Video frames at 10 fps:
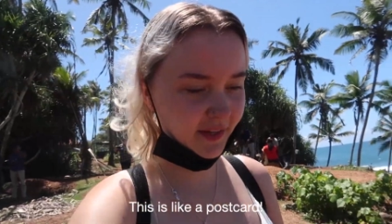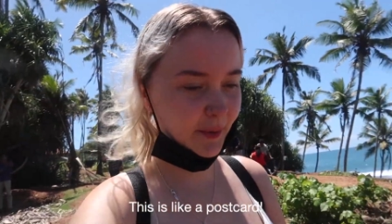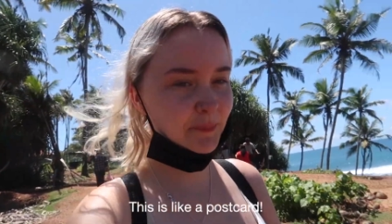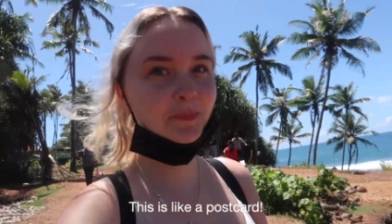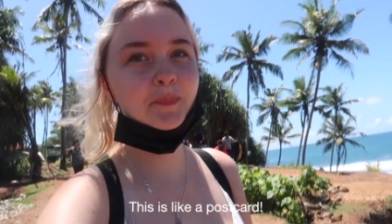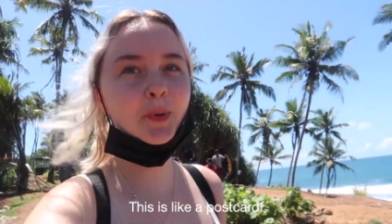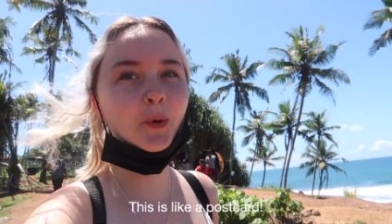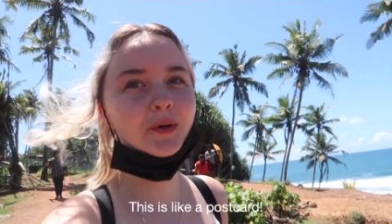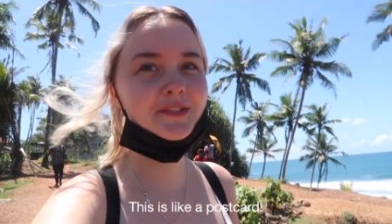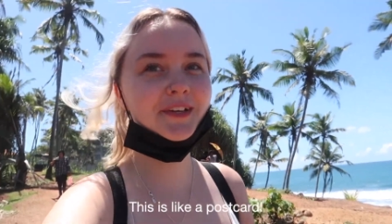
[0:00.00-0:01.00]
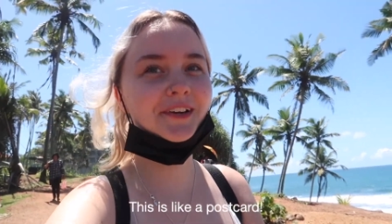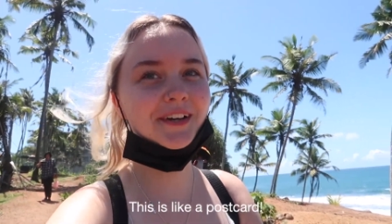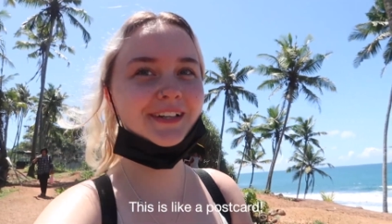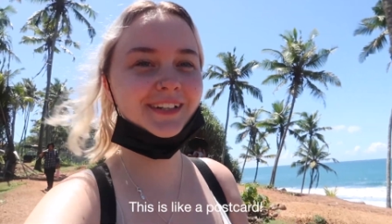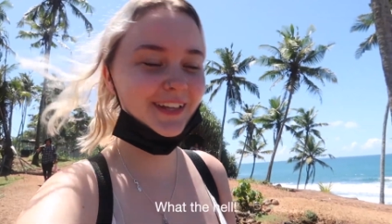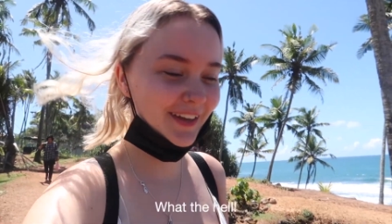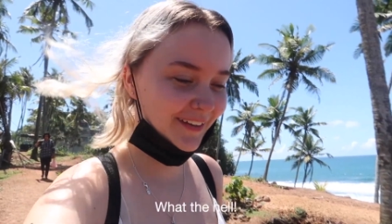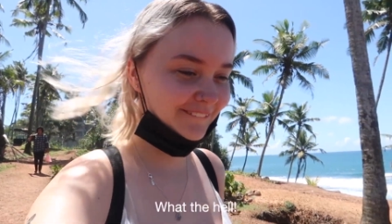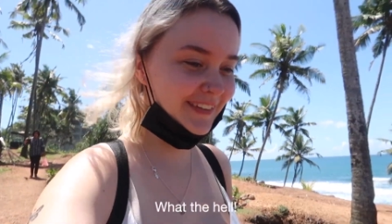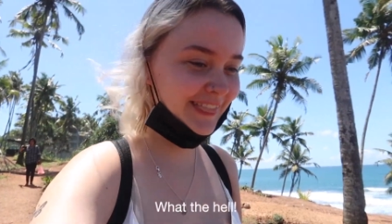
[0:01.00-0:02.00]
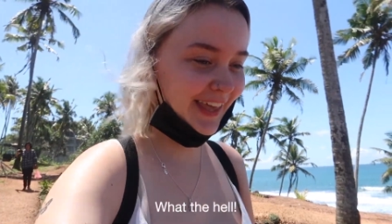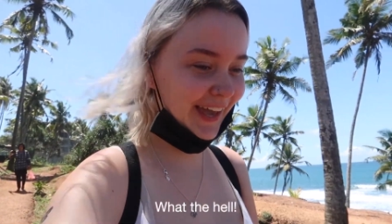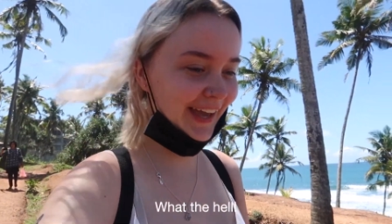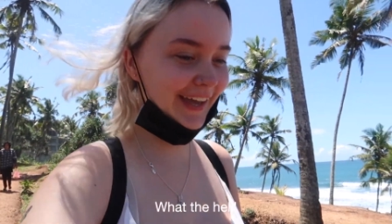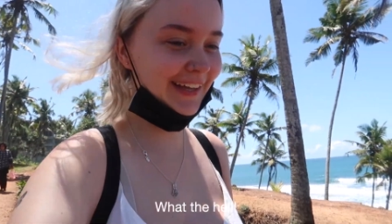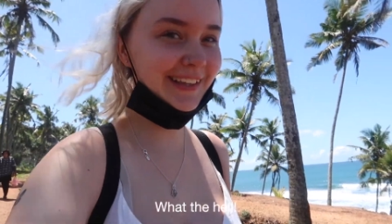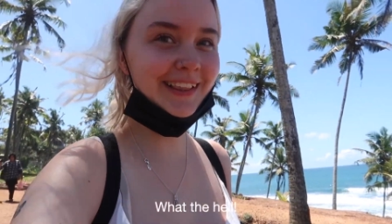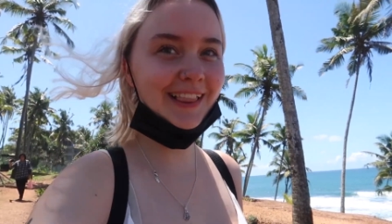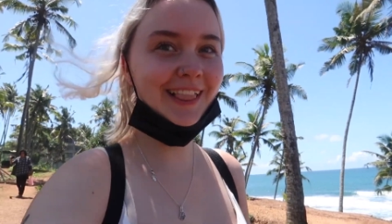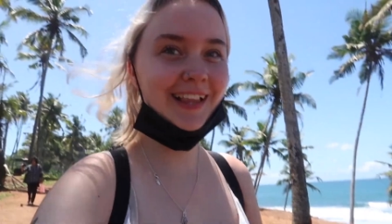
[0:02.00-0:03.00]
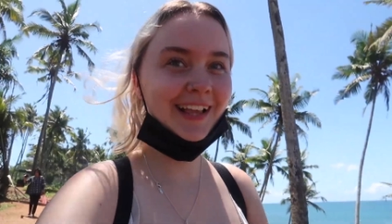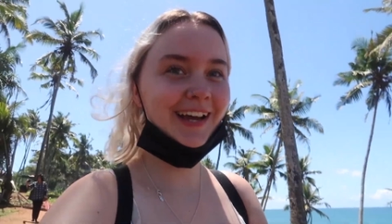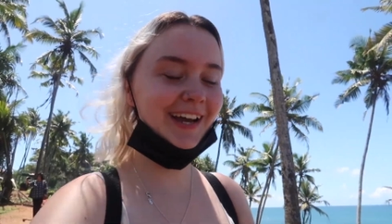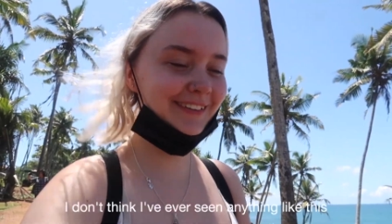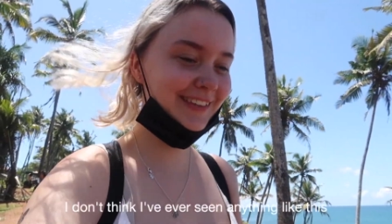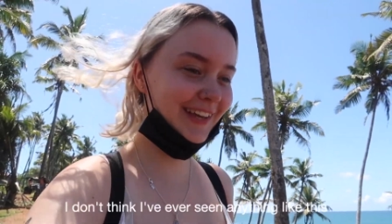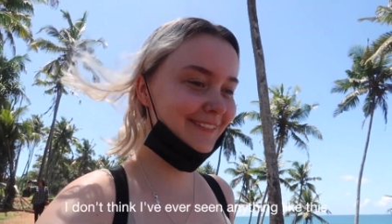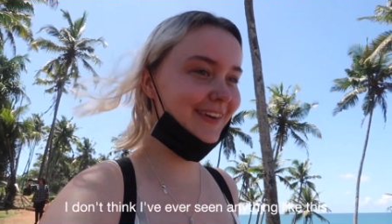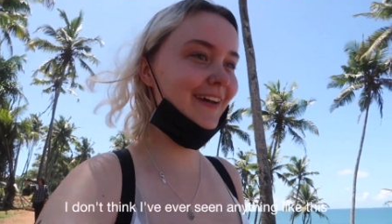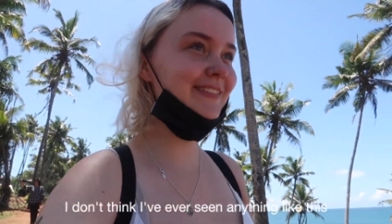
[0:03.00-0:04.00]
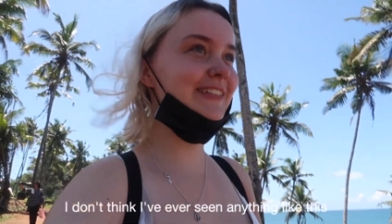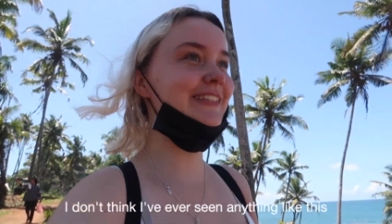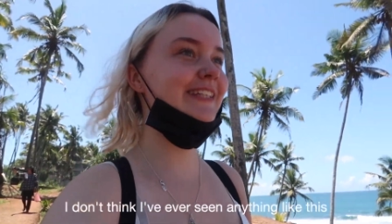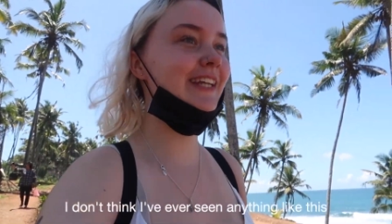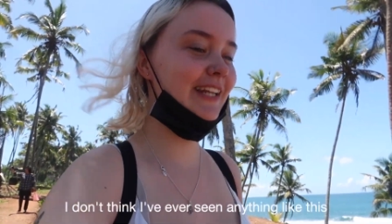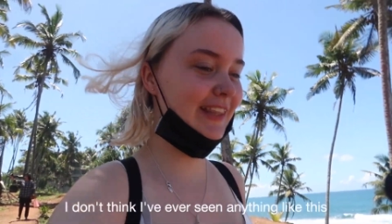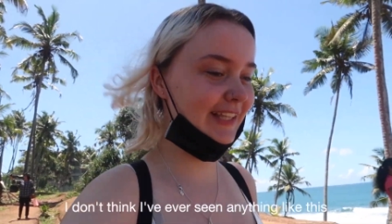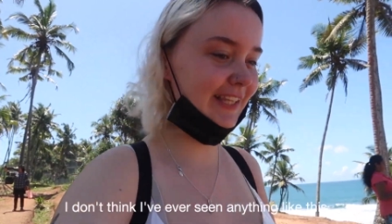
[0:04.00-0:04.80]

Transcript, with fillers: like a postcard. What the hell? I don't think I've ever seen anything